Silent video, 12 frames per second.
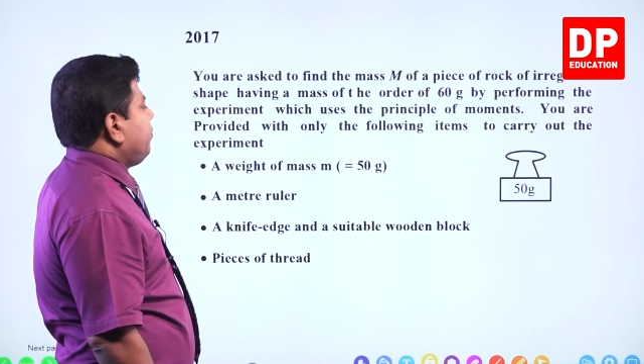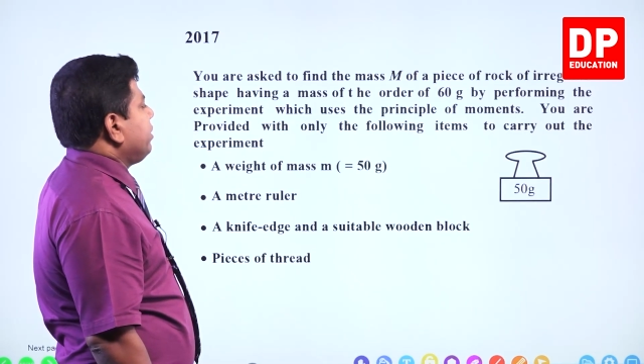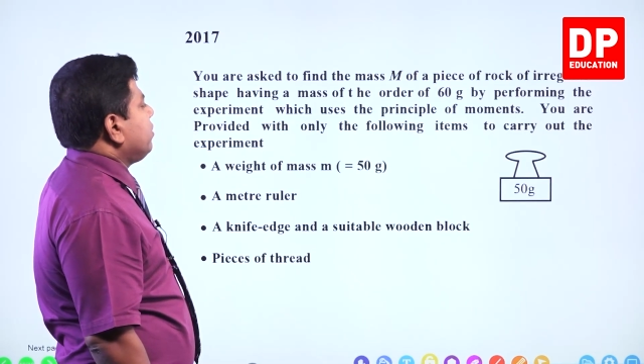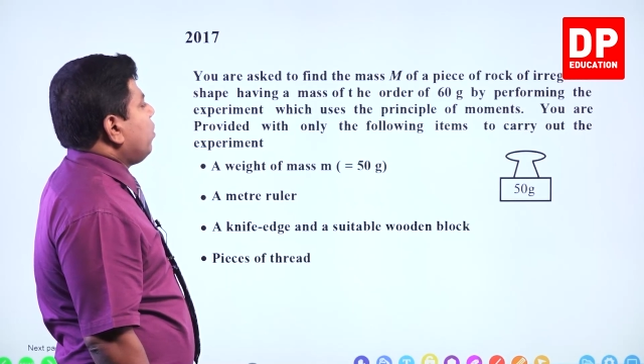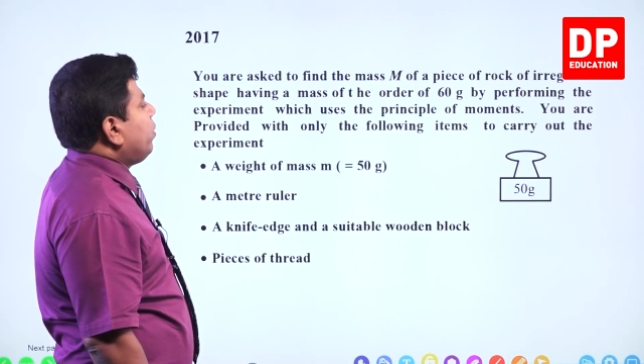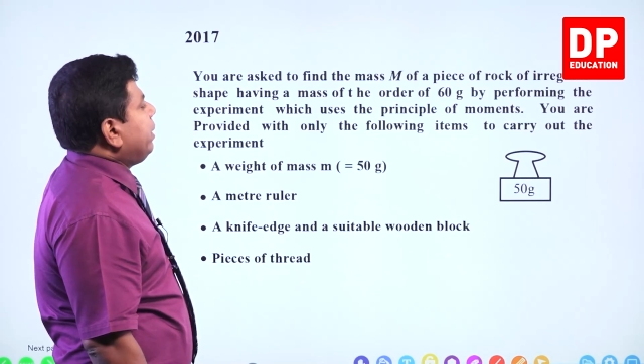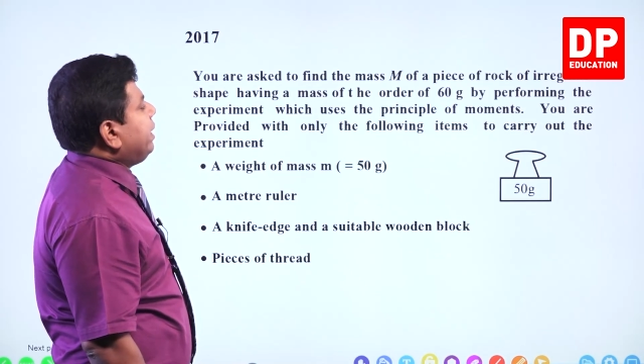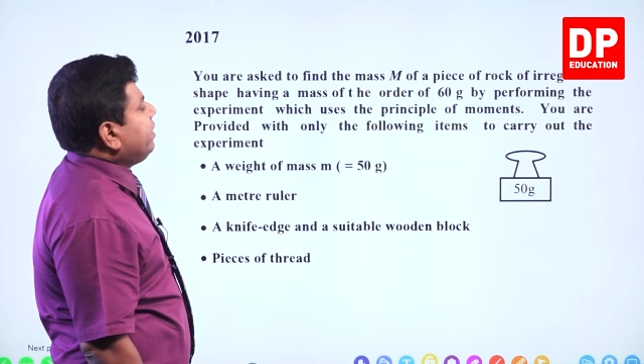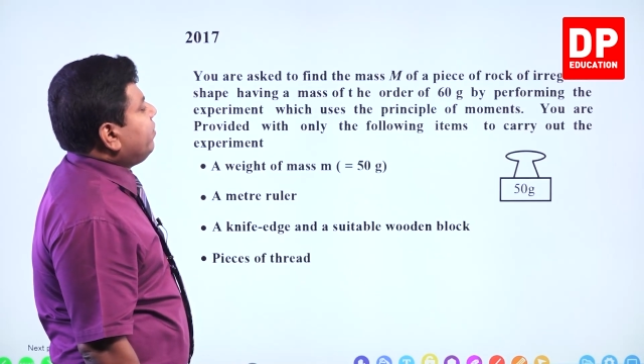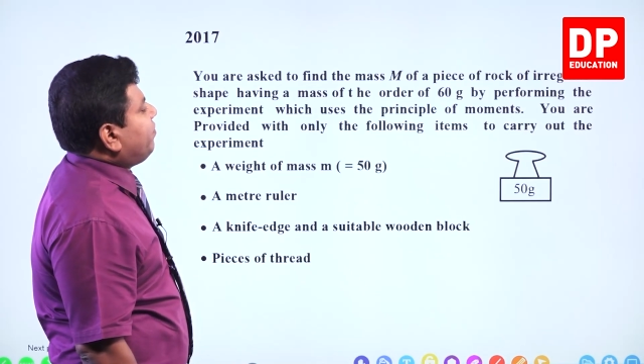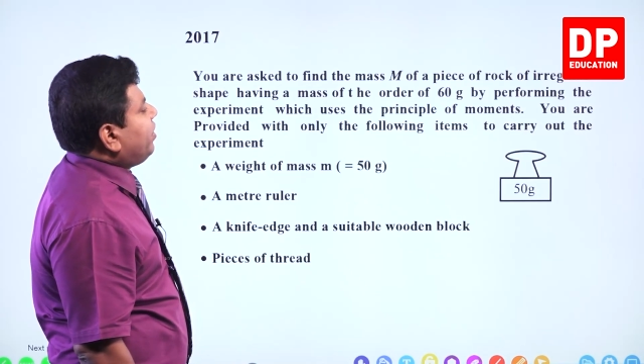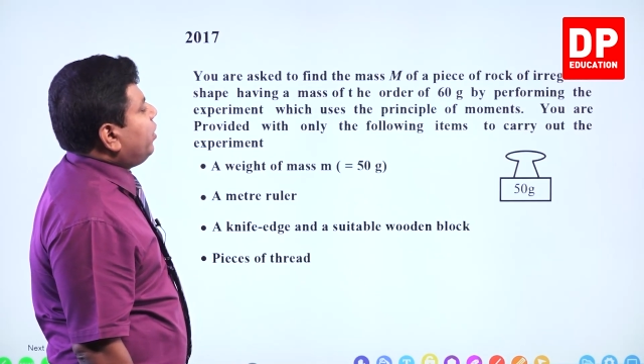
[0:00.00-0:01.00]
with only
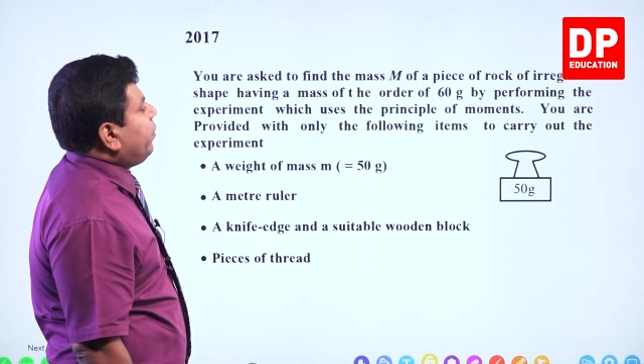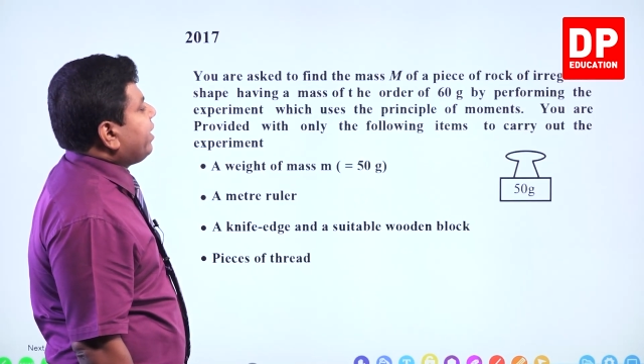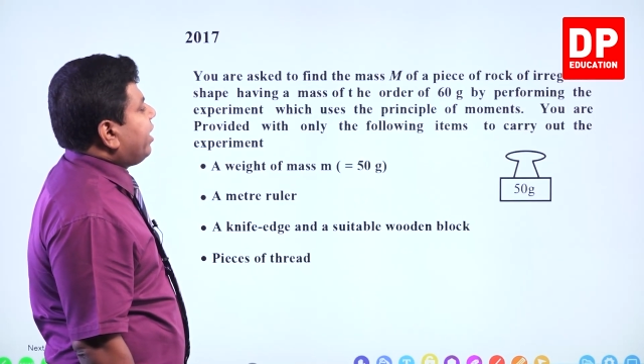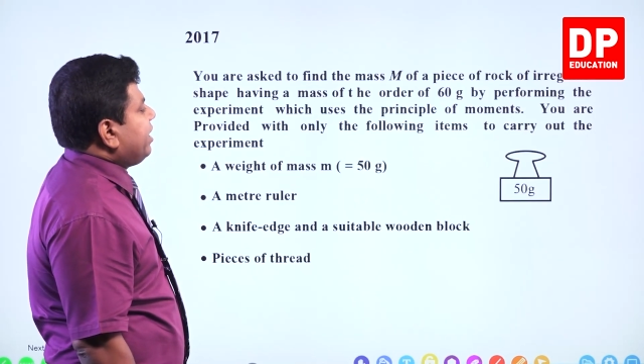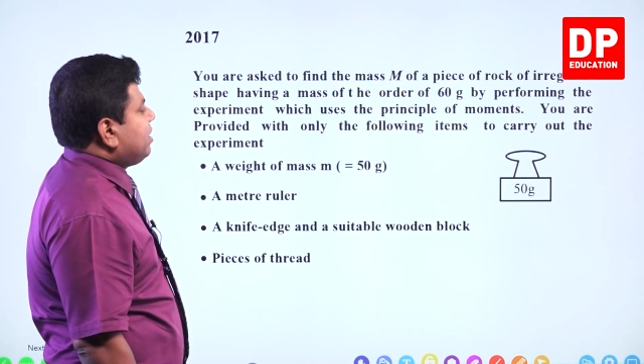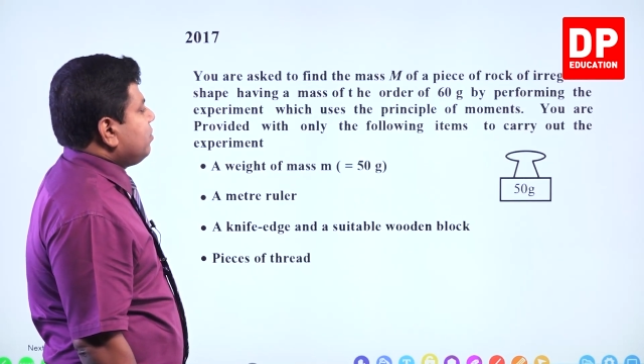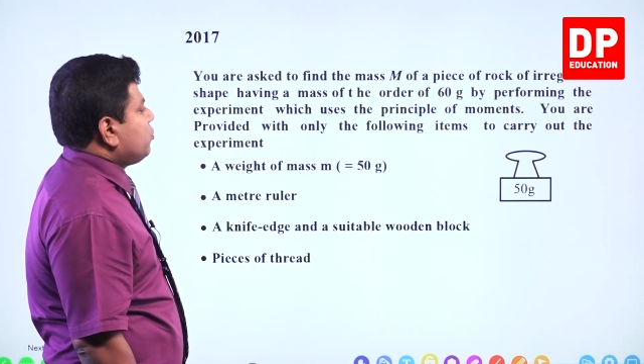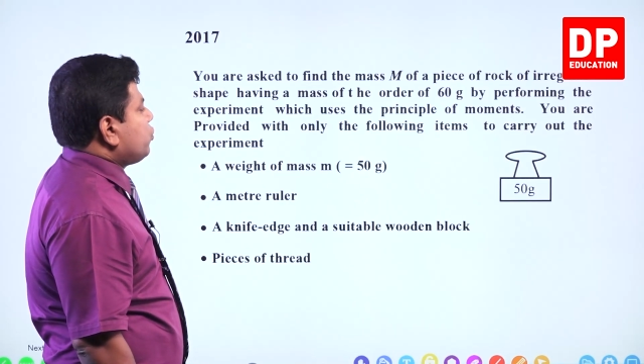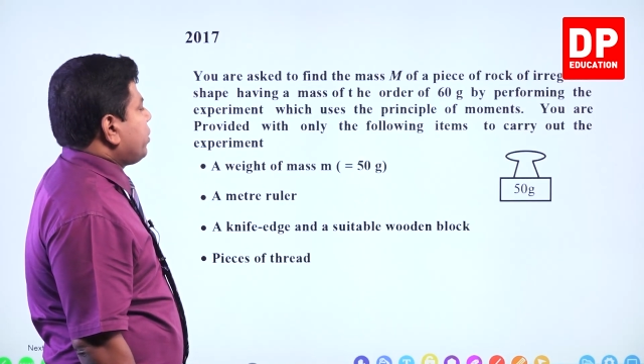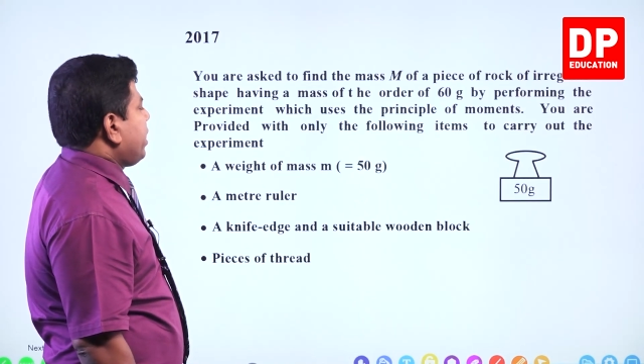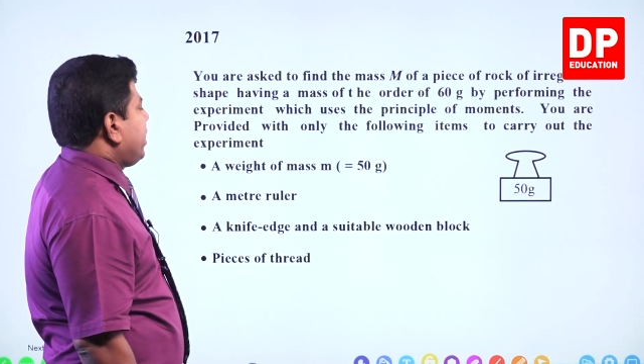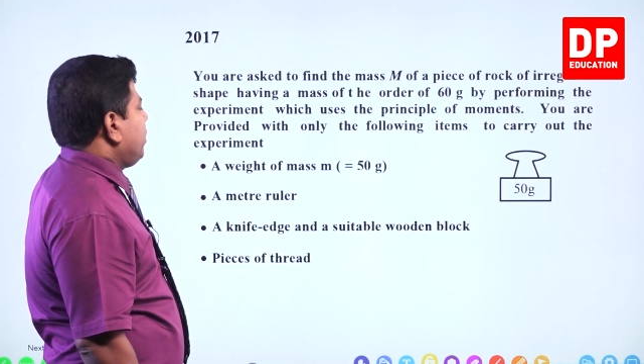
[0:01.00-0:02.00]
the following items to
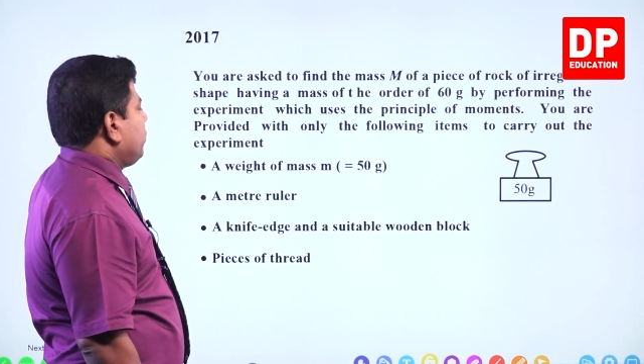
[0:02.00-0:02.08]
carry